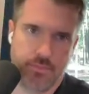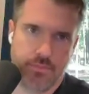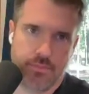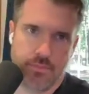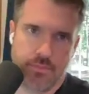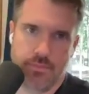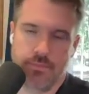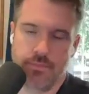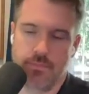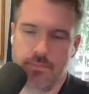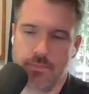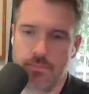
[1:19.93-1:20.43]

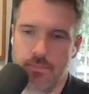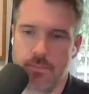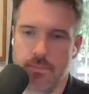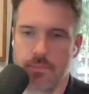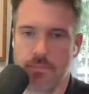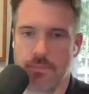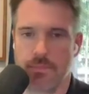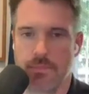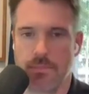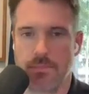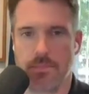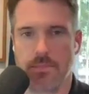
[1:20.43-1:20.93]

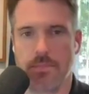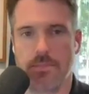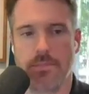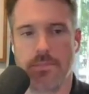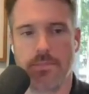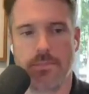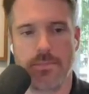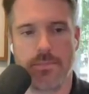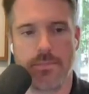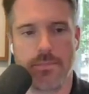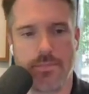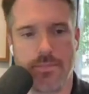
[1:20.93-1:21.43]

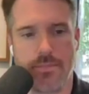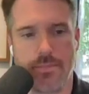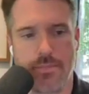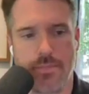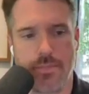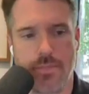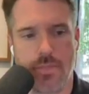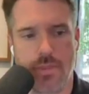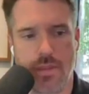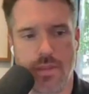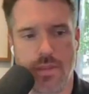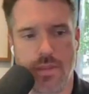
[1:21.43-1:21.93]

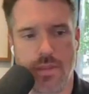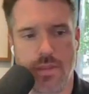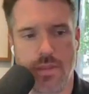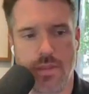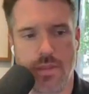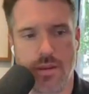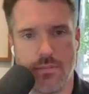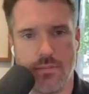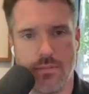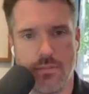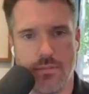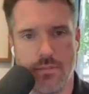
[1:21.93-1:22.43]

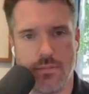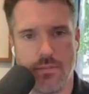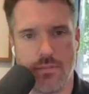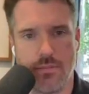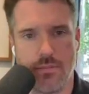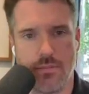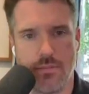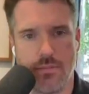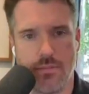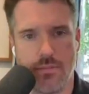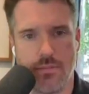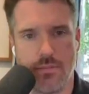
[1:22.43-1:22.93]

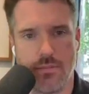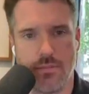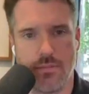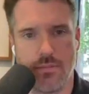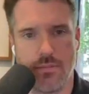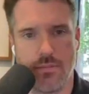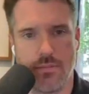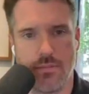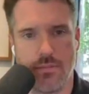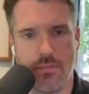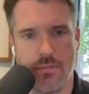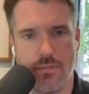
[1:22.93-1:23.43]

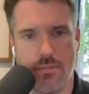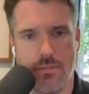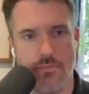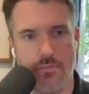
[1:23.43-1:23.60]
No words are spoken by the person on screen.